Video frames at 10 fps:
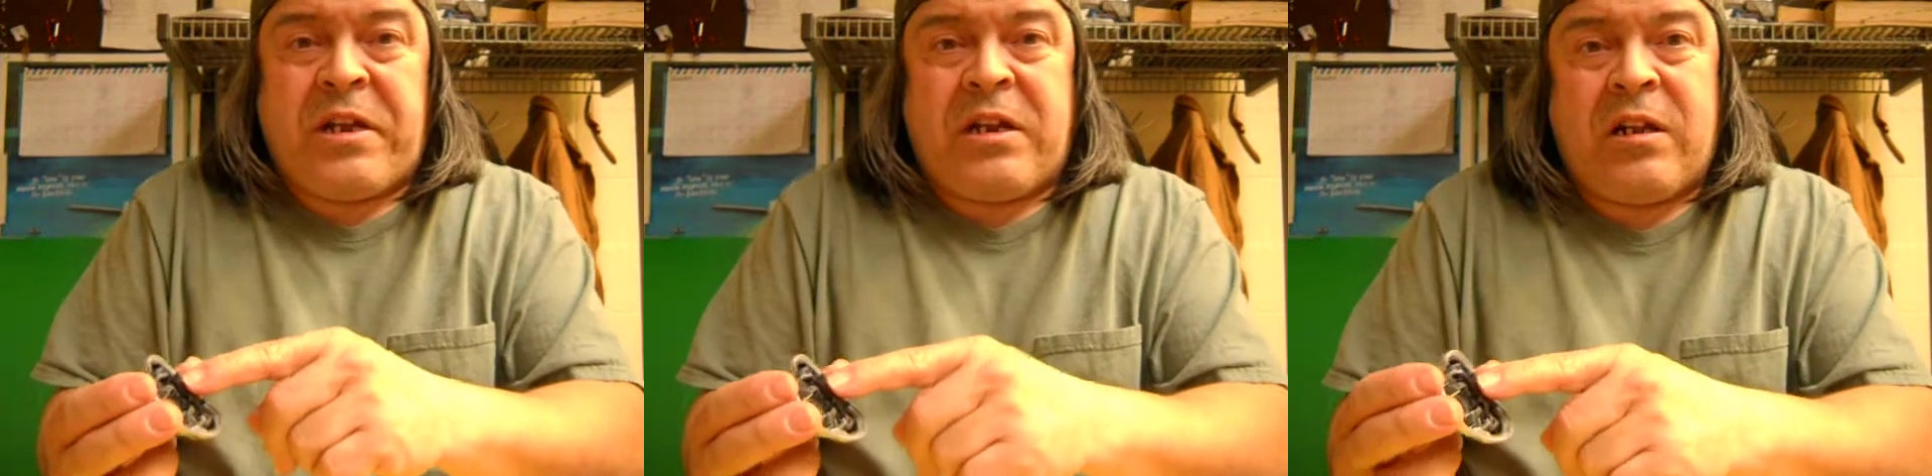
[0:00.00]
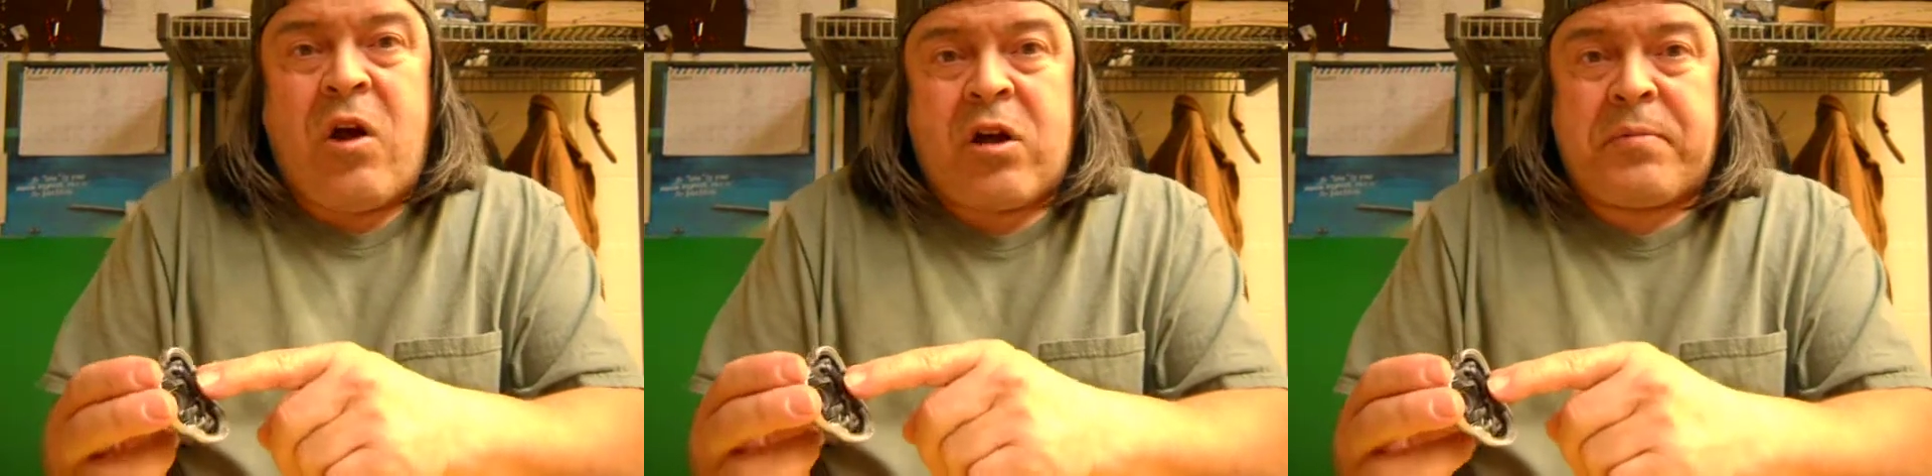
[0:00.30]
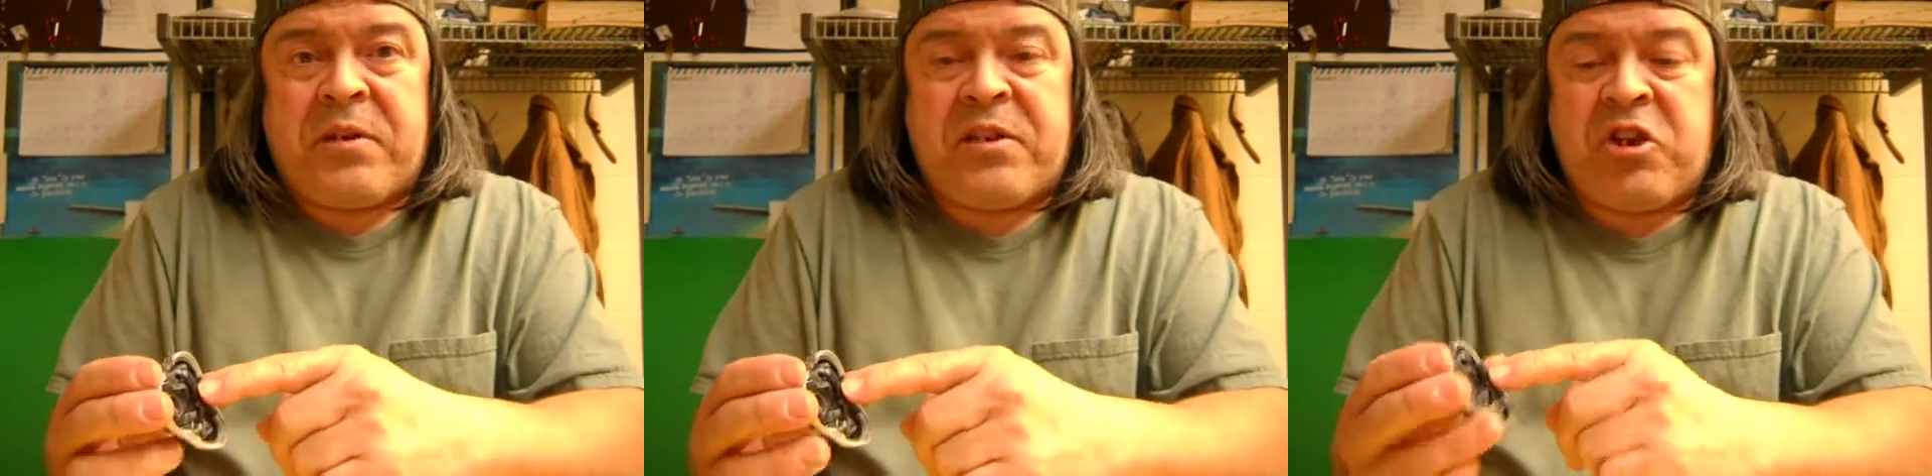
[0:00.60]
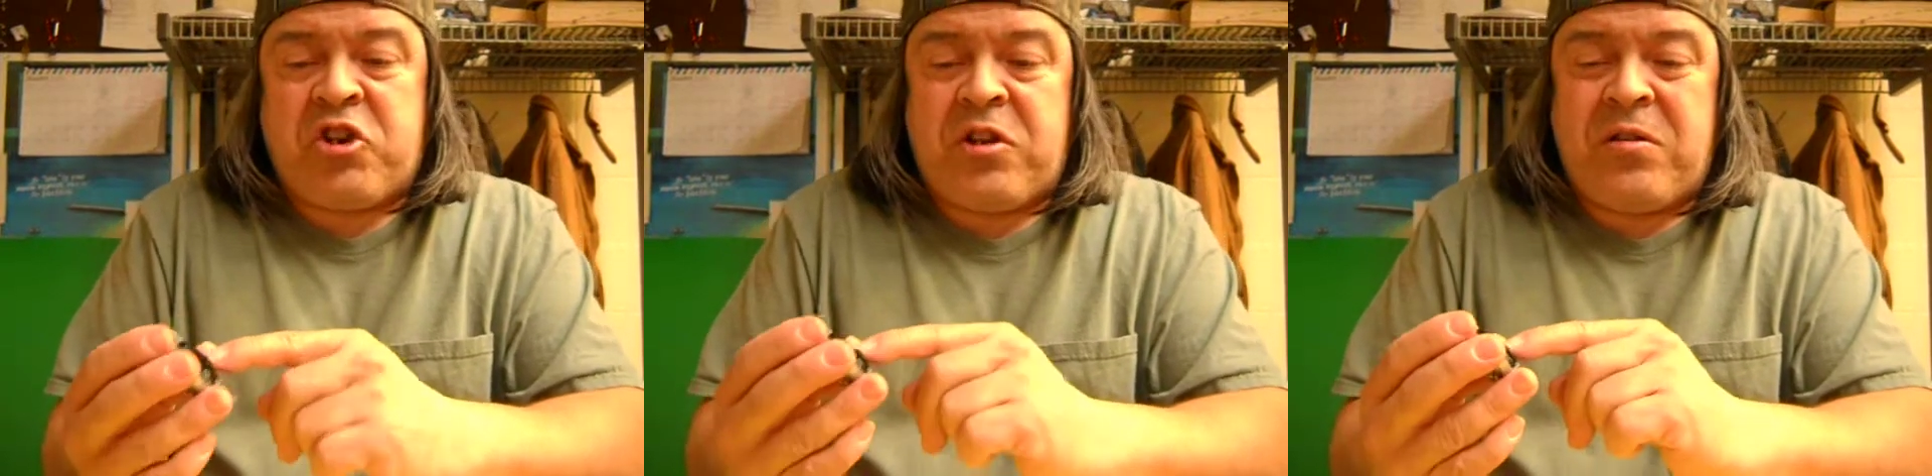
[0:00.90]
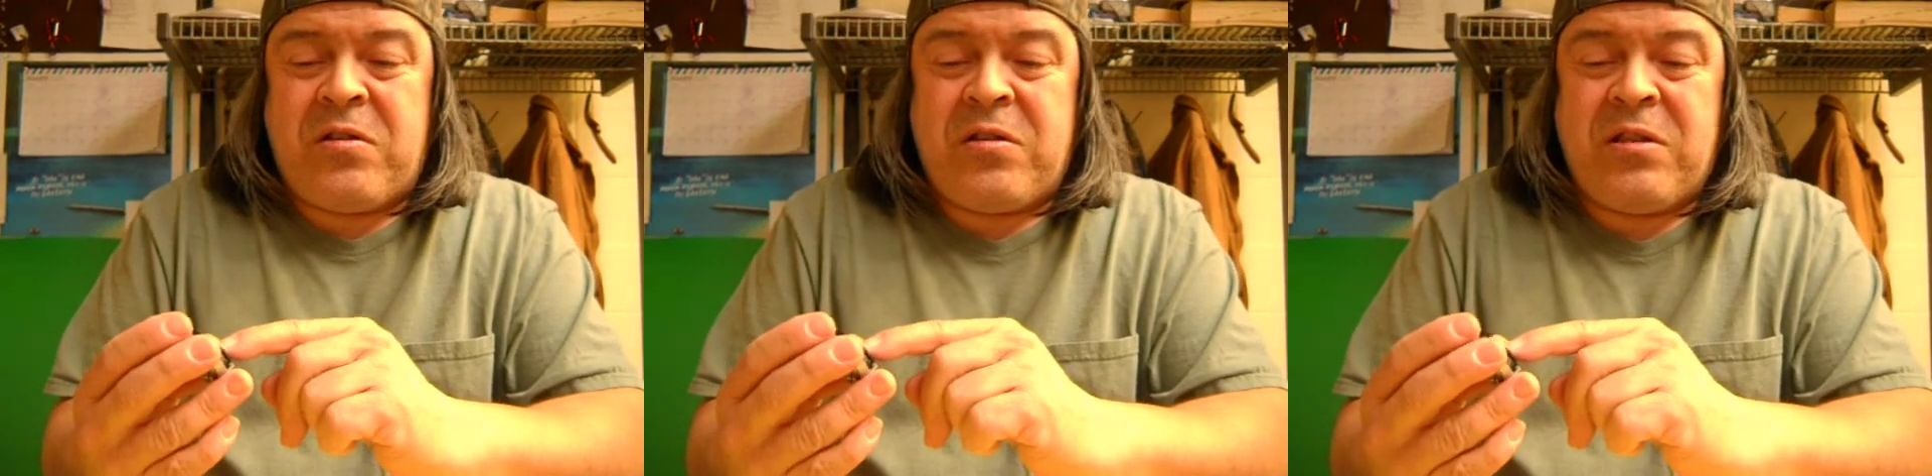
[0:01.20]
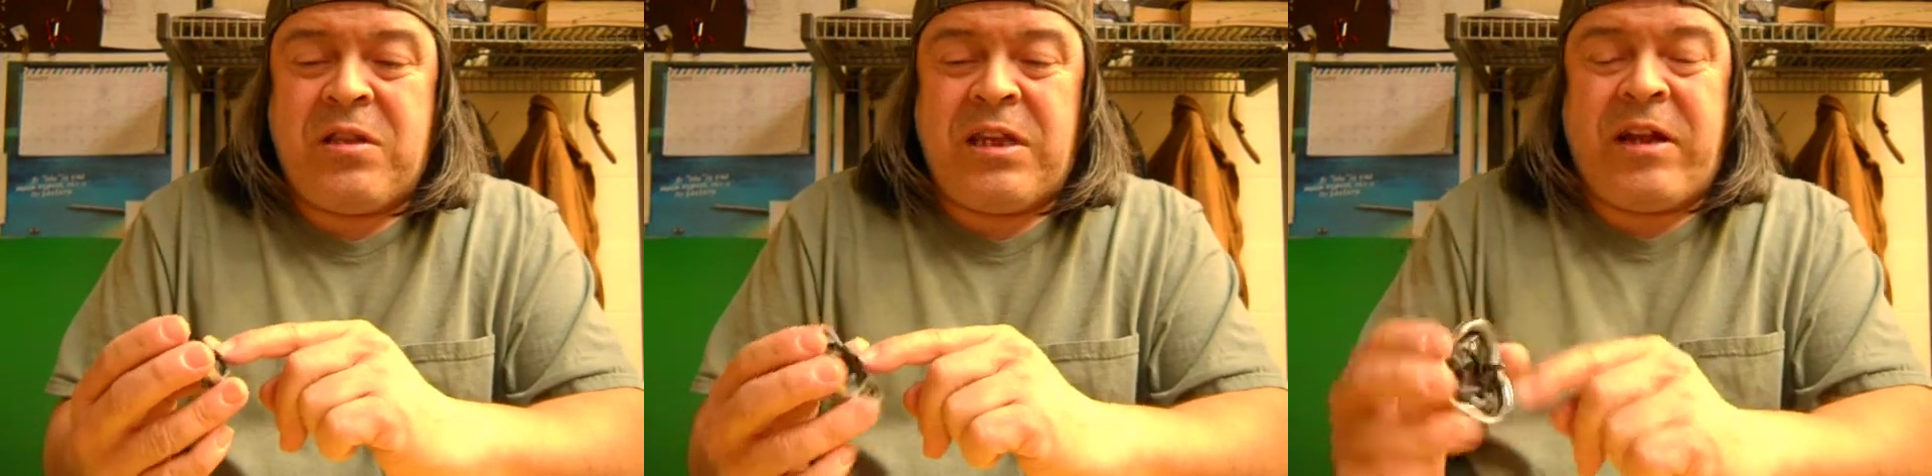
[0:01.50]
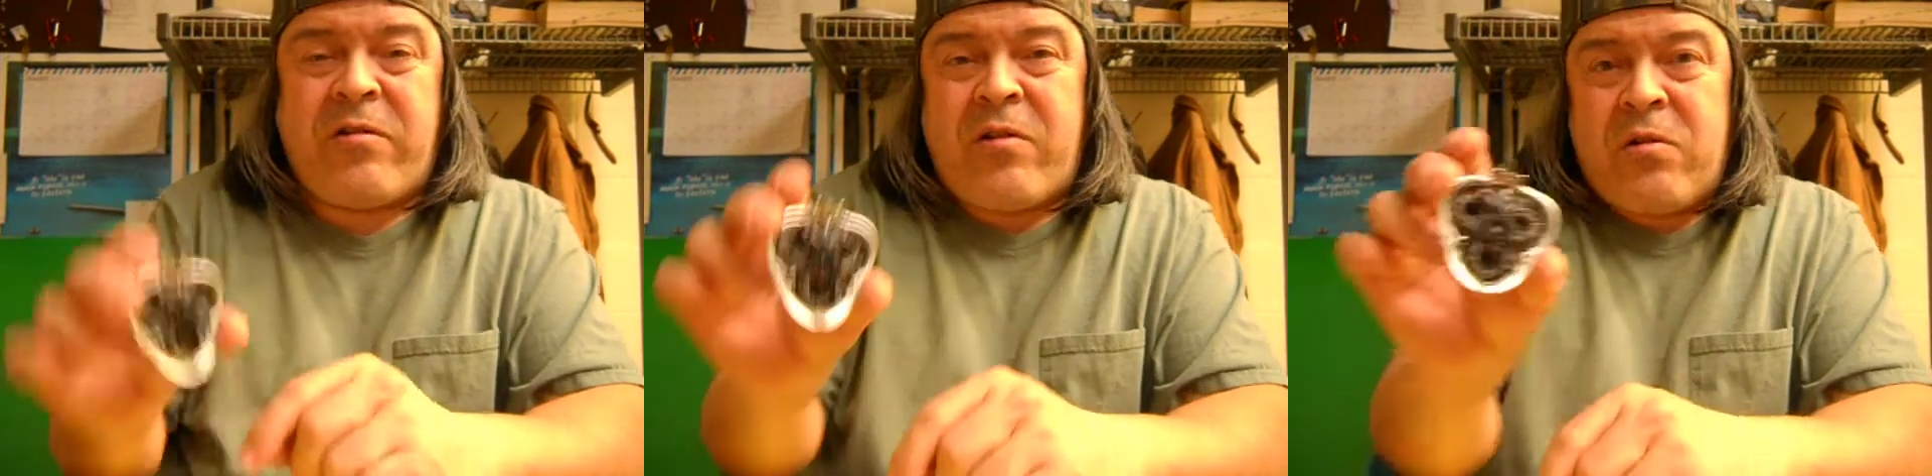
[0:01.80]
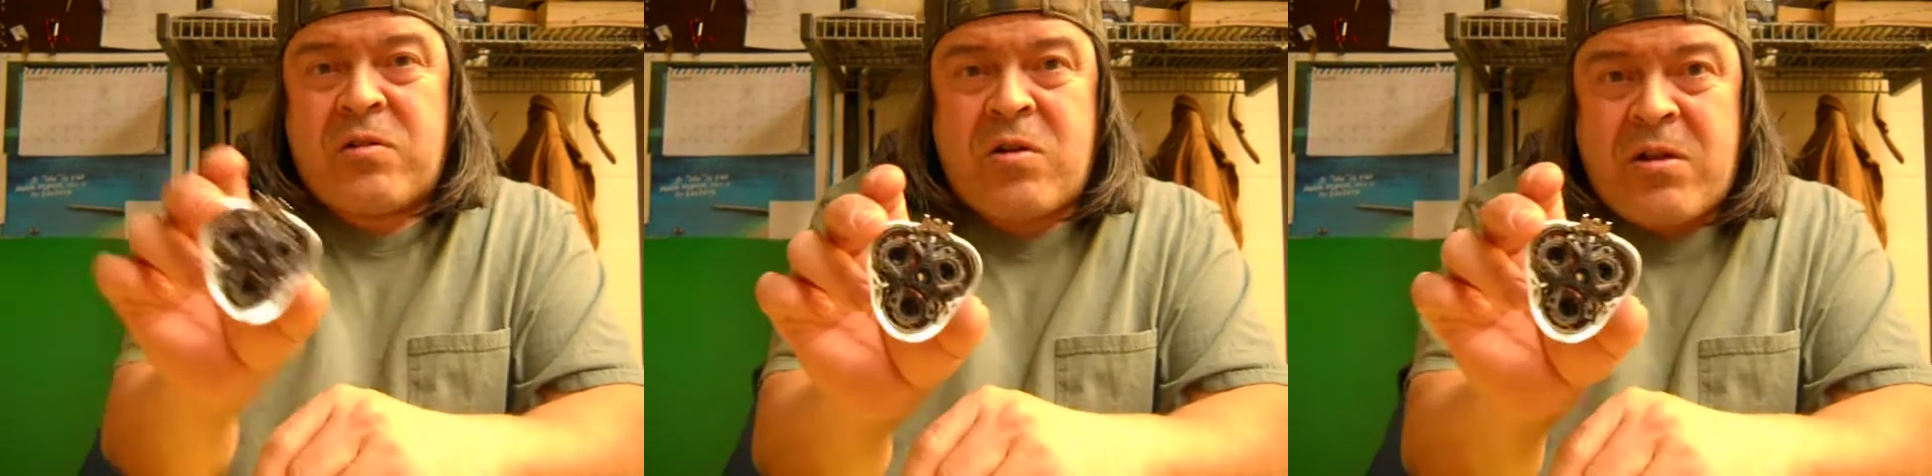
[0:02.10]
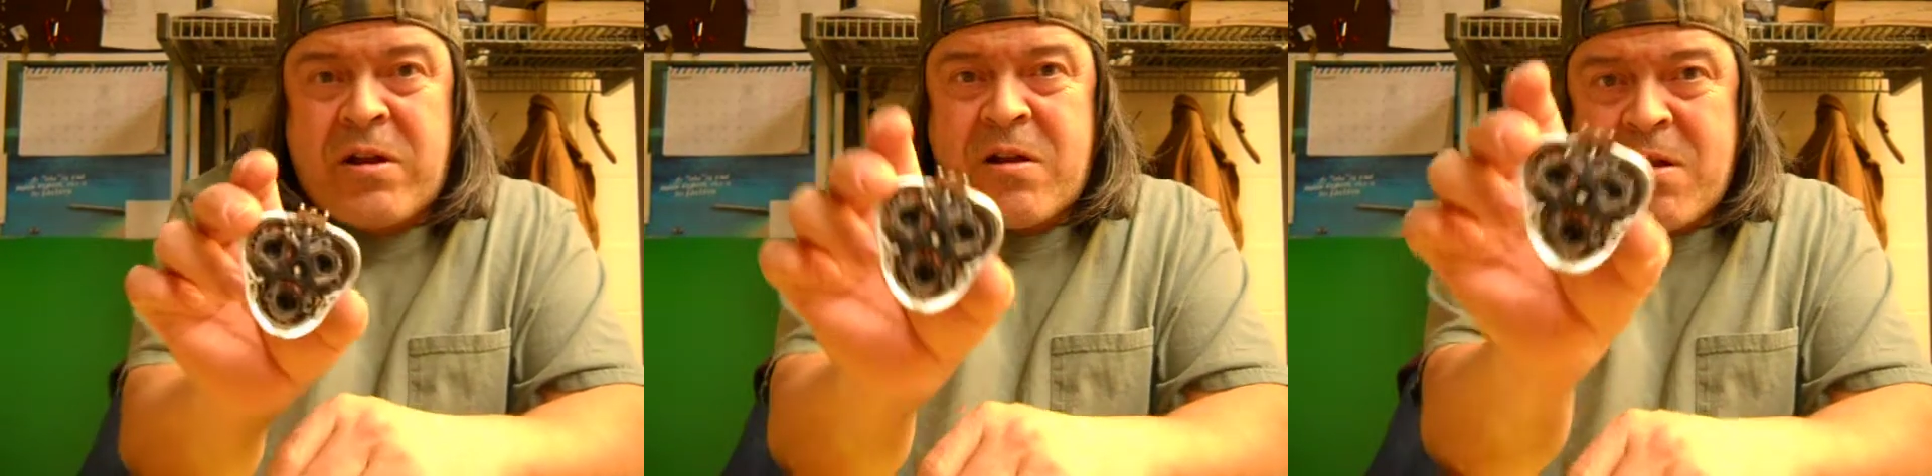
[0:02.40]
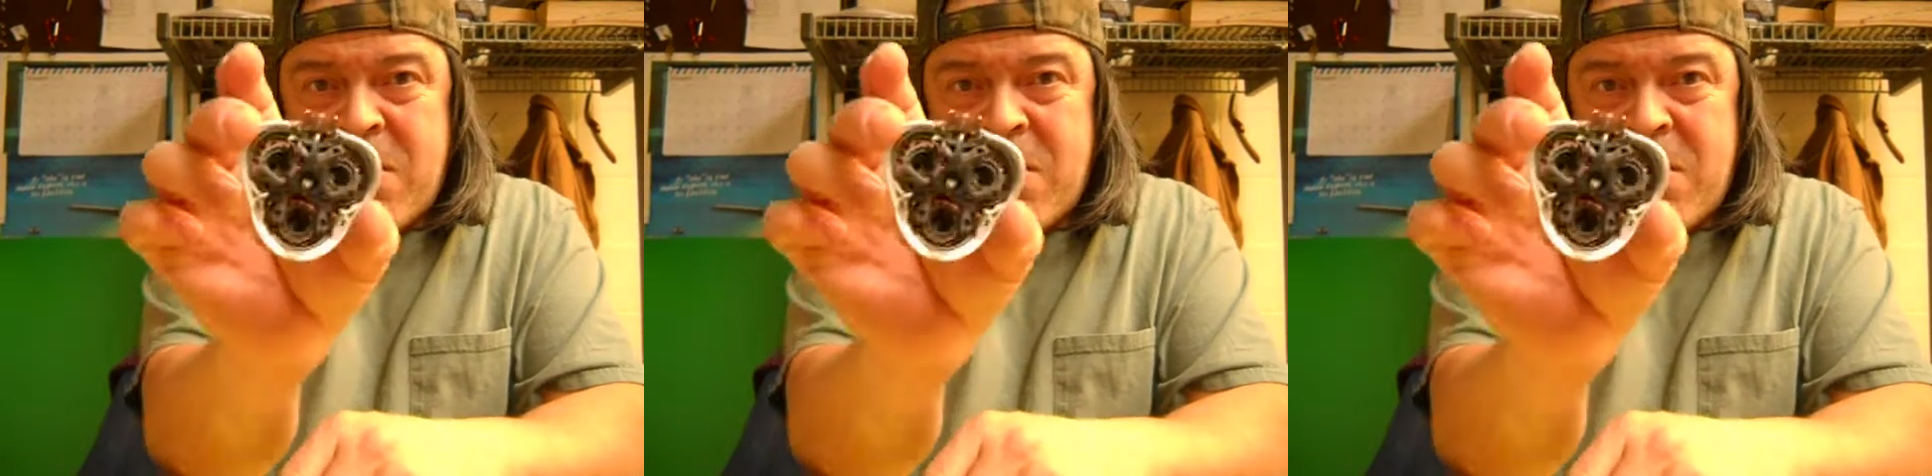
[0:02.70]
in a locked position. The arrows on there,